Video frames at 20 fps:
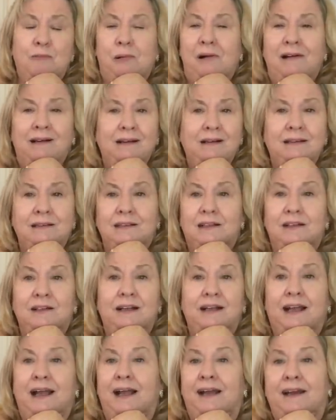prattled on
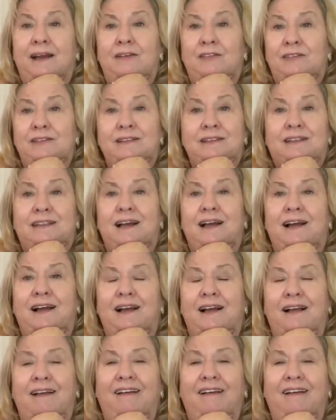again, haven't I?